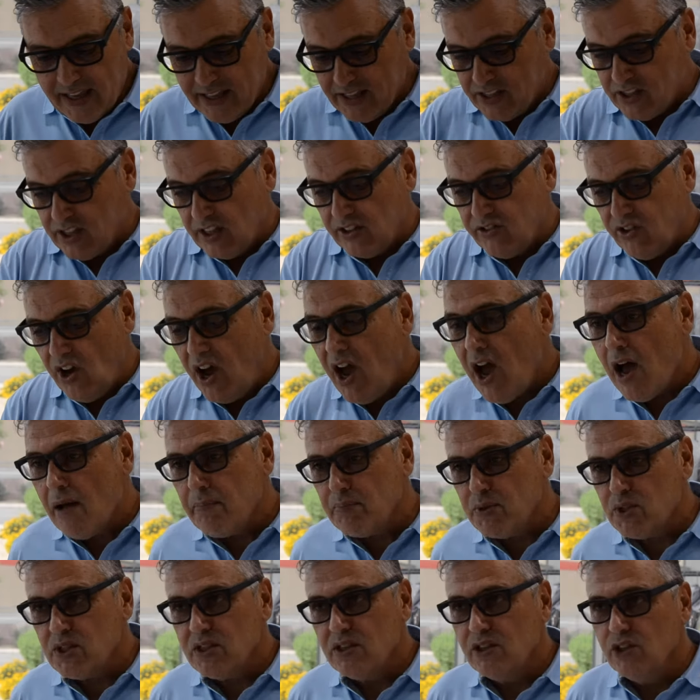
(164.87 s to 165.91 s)
is the
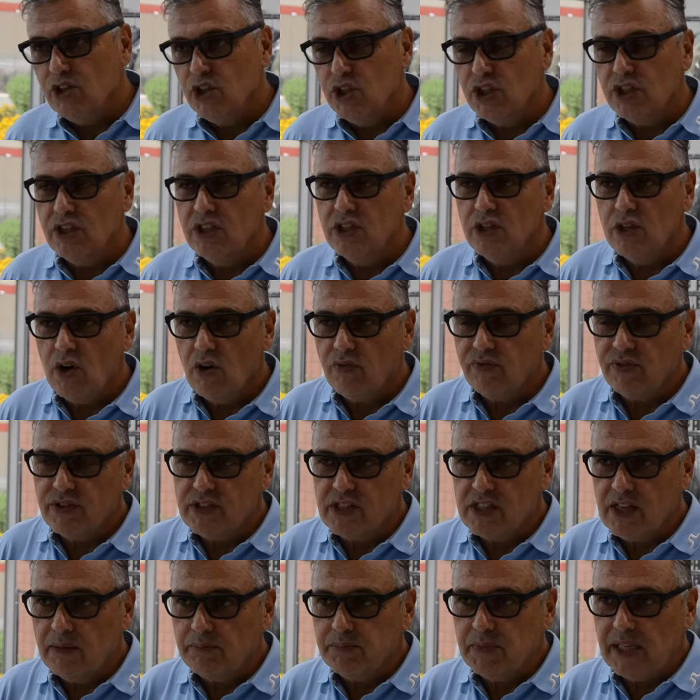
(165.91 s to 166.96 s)
tops. You can go for
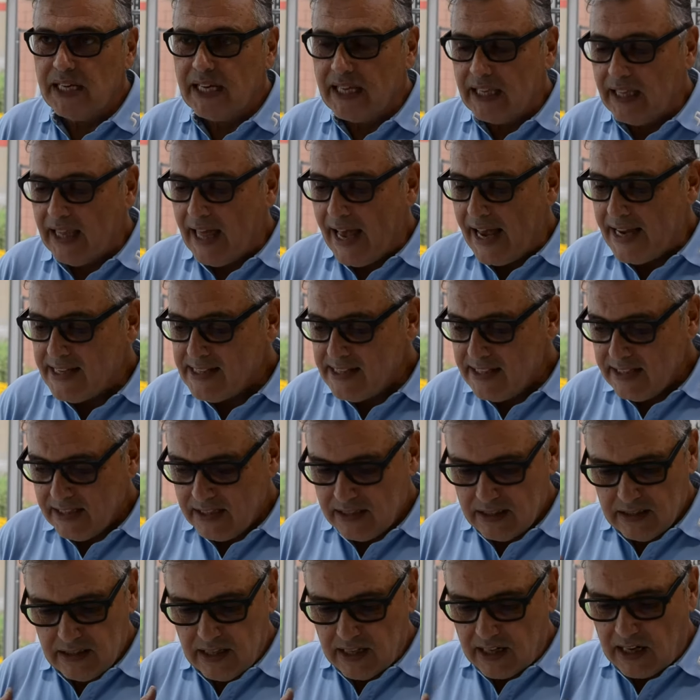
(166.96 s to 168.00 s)
something classic,
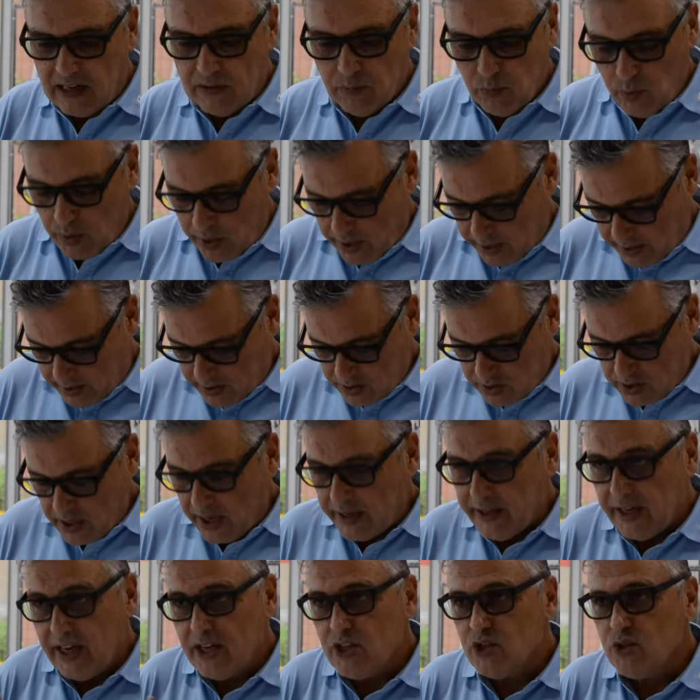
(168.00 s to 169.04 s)
like I'm wearing a
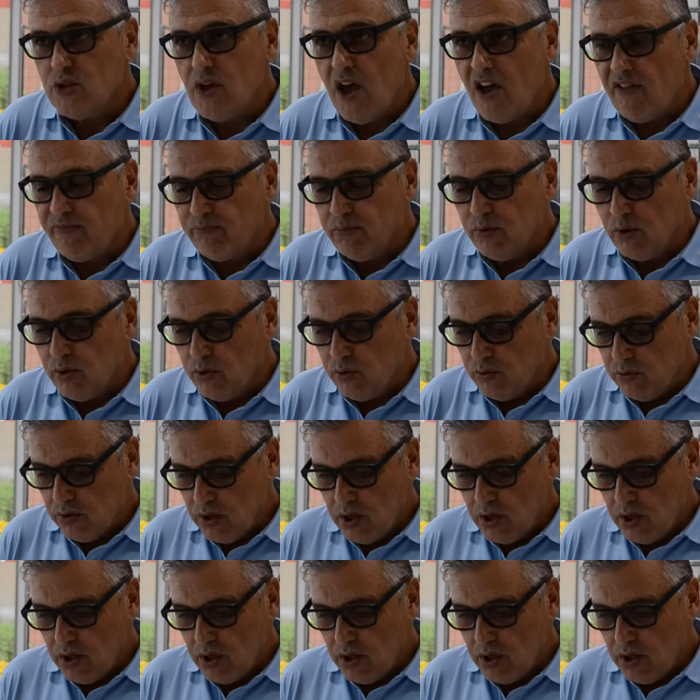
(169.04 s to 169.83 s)
nice soft blue